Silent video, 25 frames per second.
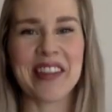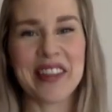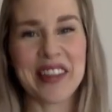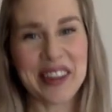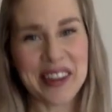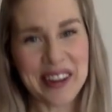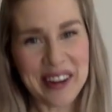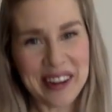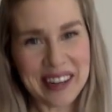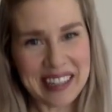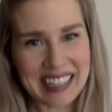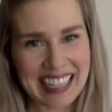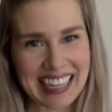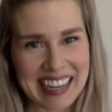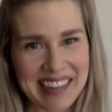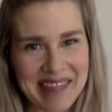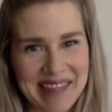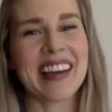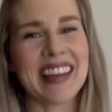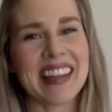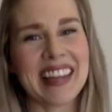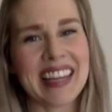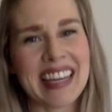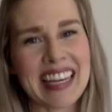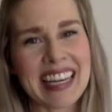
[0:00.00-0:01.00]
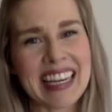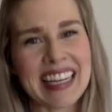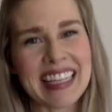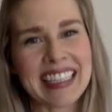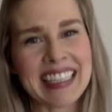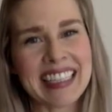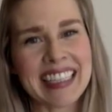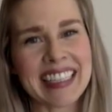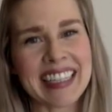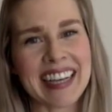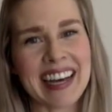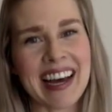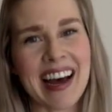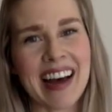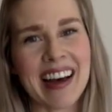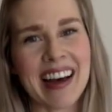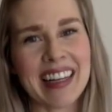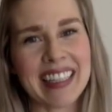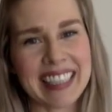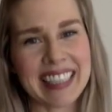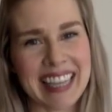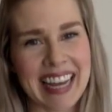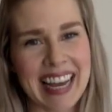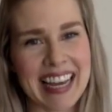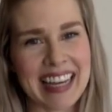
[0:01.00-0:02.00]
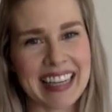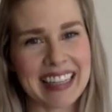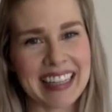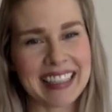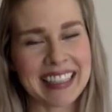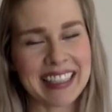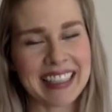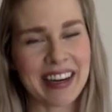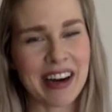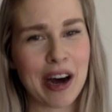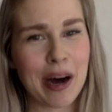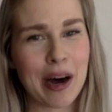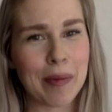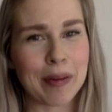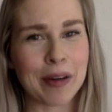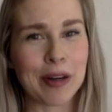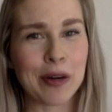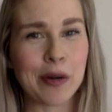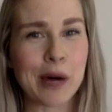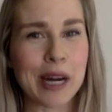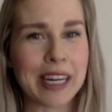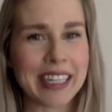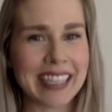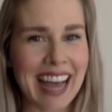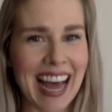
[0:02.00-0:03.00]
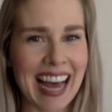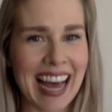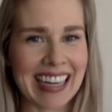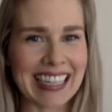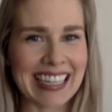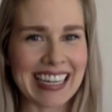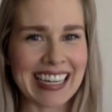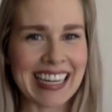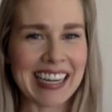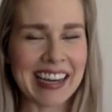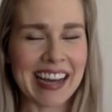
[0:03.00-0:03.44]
Thirdly, these sayings come quite handy,